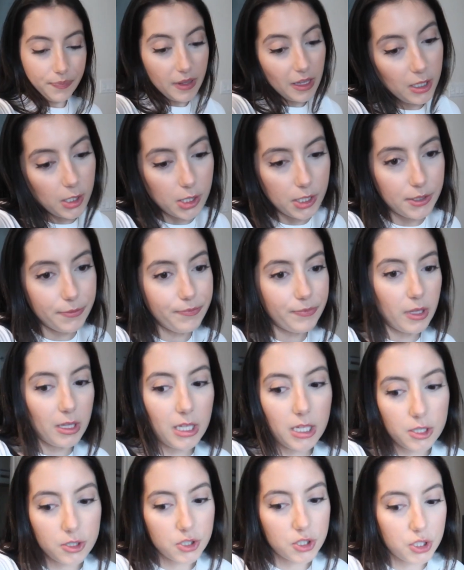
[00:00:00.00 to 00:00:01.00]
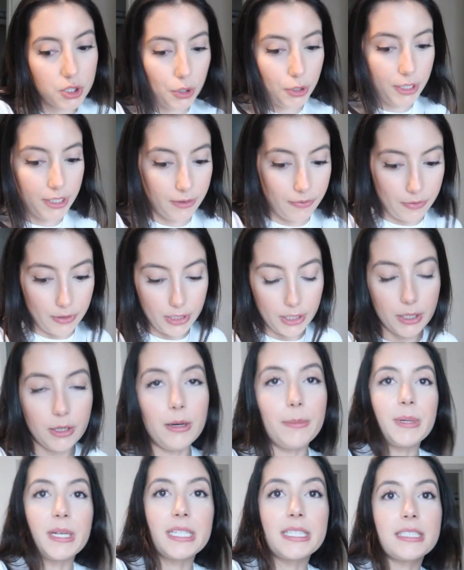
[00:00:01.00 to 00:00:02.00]
little little story for you.
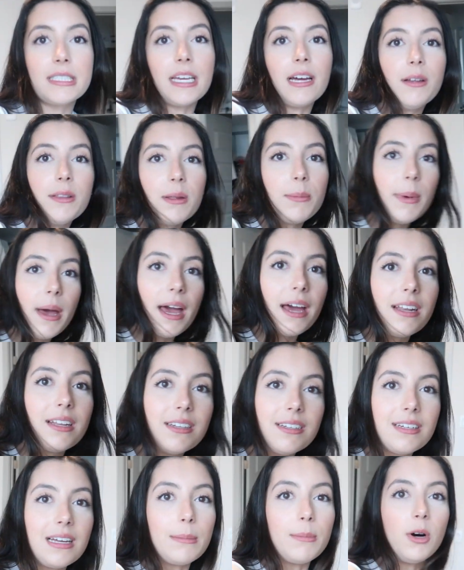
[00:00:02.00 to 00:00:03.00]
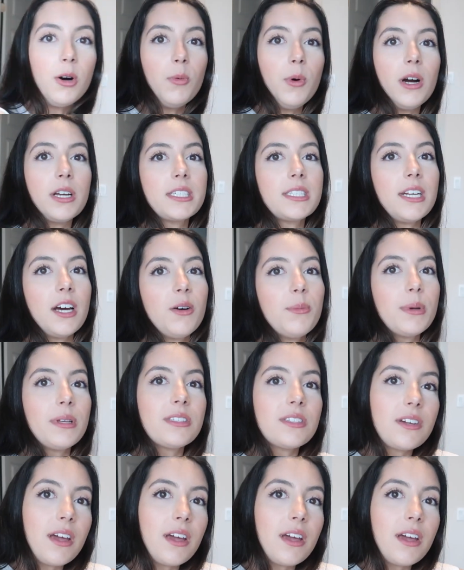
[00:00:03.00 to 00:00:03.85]
I'm gonna sit on the bed. I'm all washed out, that's